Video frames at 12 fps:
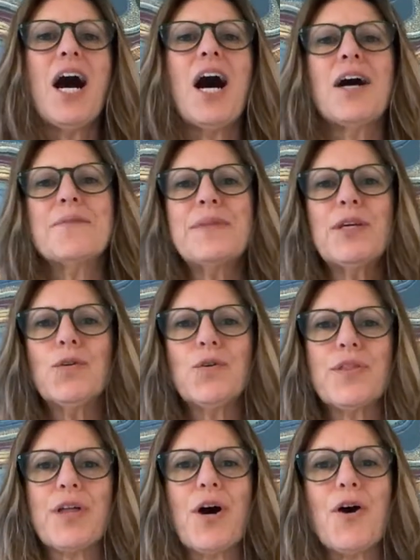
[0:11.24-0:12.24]
I'm the
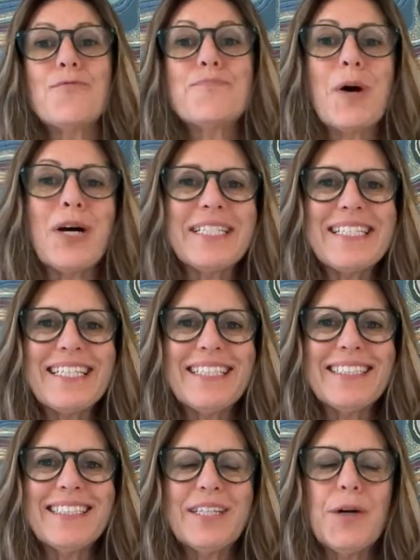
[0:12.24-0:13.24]
author of
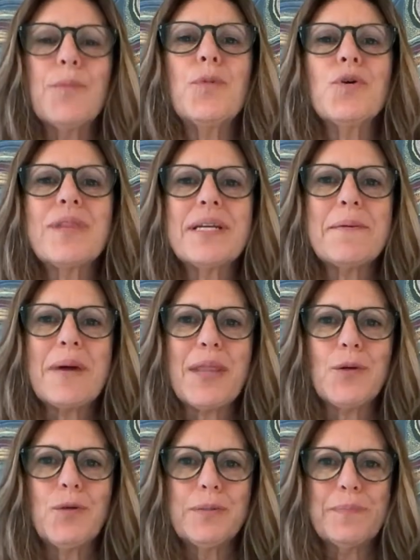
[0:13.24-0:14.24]
Binding, More Than a
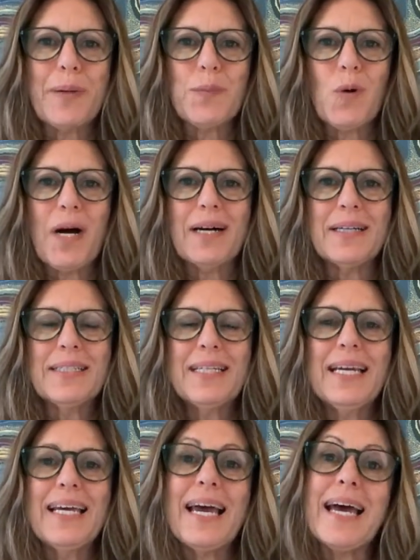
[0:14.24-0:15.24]
Motherhood Memoir.
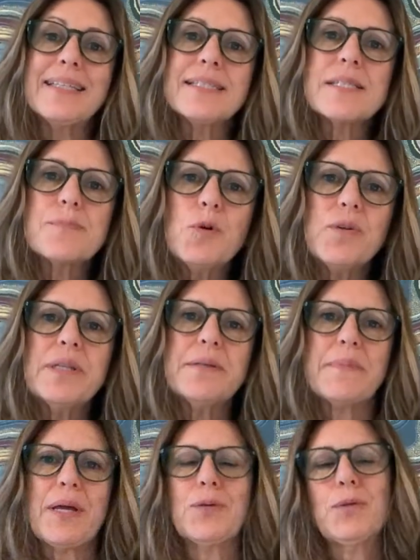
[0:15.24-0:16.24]
And it's more than a
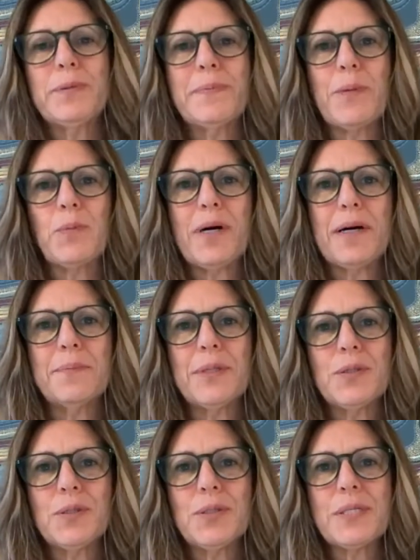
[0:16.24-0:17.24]
motherhood memoir
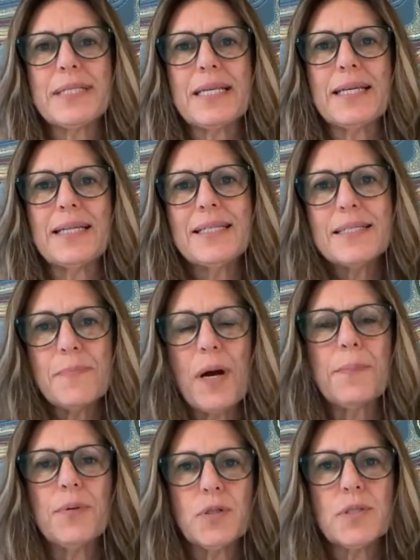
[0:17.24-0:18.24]
because it is my
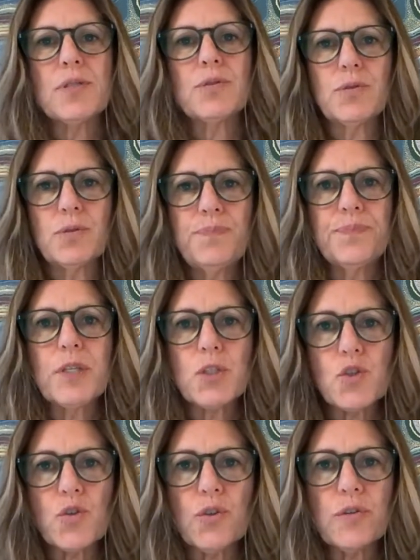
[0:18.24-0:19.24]
personal
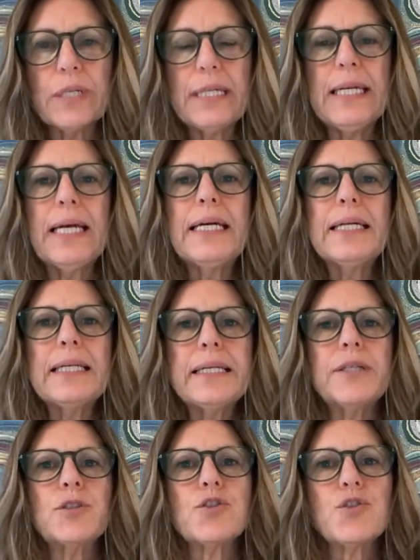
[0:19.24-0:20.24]
story
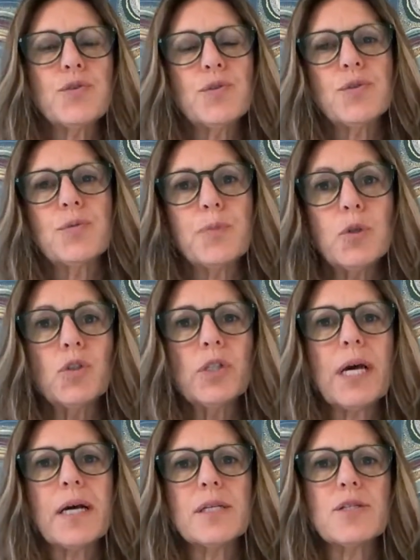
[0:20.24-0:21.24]
linked to the
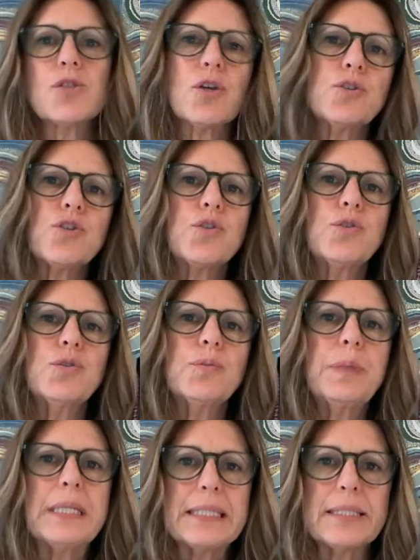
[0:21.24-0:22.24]
broader social,
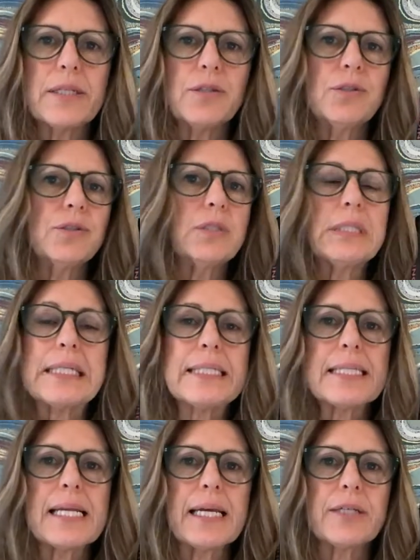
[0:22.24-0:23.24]
political,
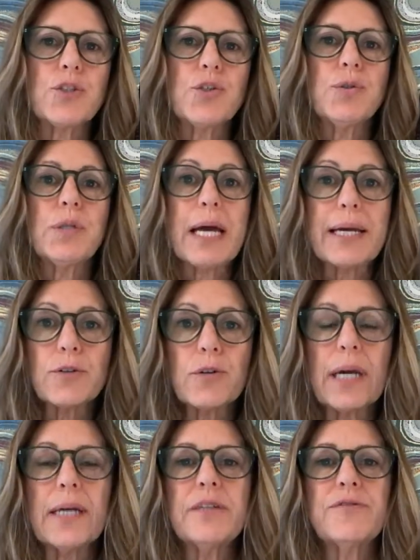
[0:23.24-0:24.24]
intellectual, and
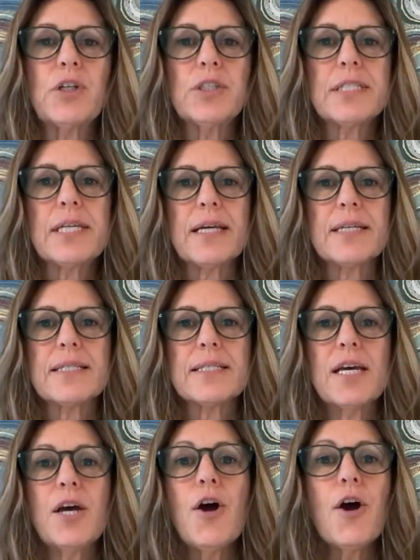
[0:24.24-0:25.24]
creative context
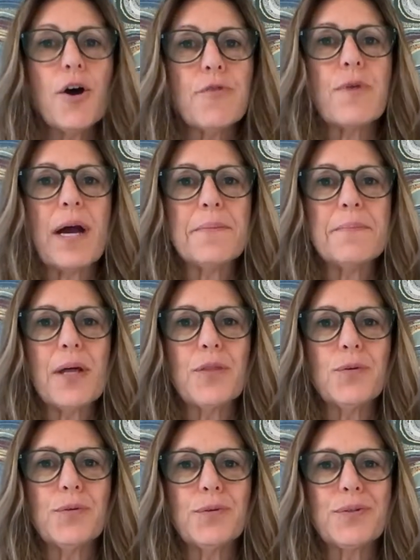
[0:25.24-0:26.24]
around
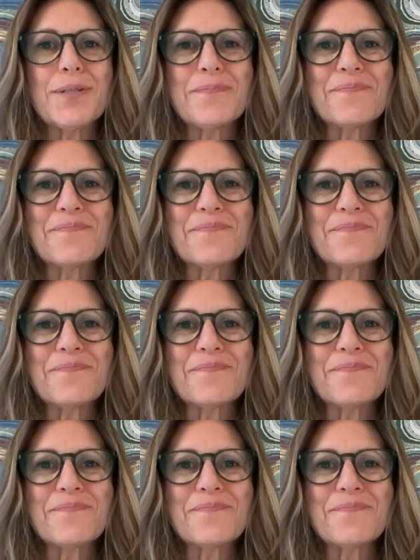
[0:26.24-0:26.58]
motherhood.